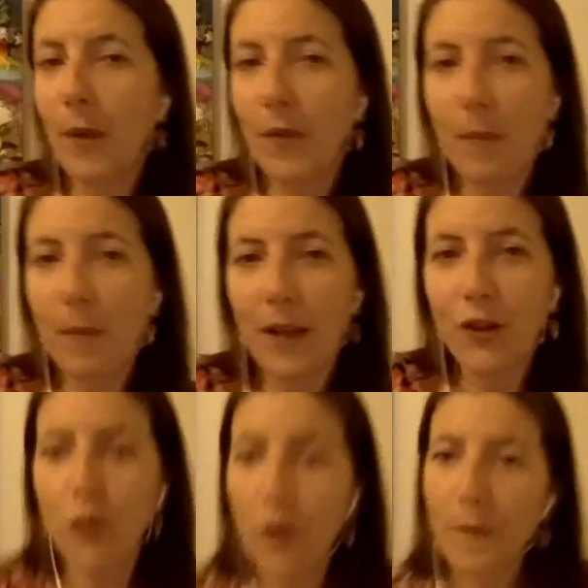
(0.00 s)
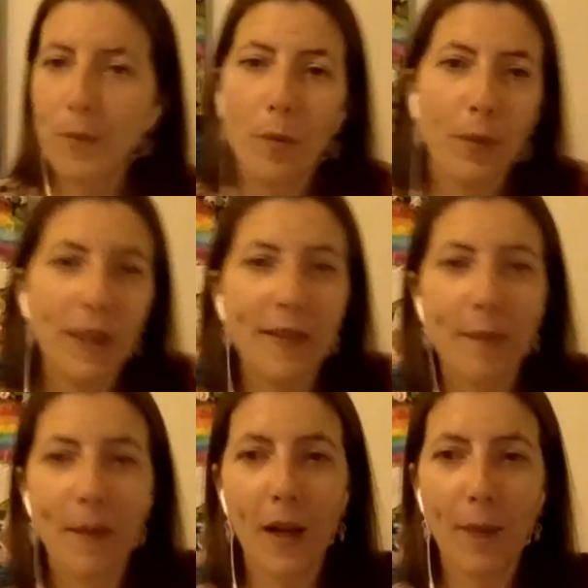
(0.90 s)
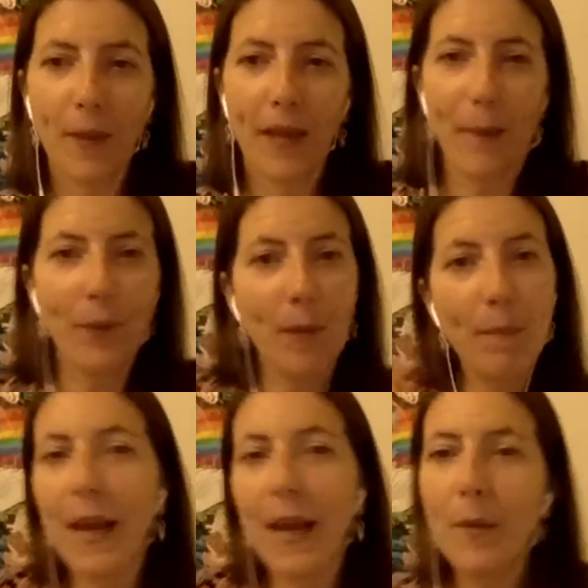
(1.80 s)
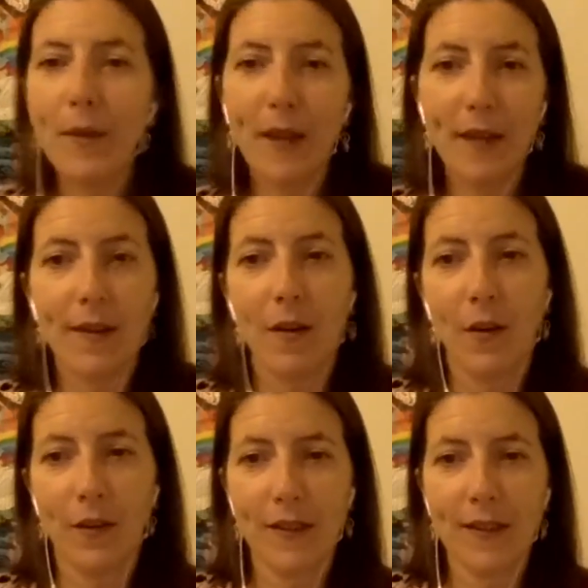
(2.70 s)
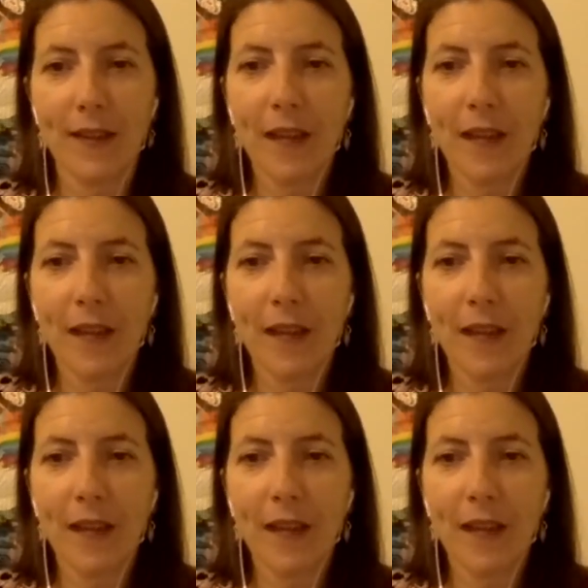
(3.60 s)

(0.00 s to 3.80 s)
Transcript: the pleasure drops, what brings it back up again? And play with that dance.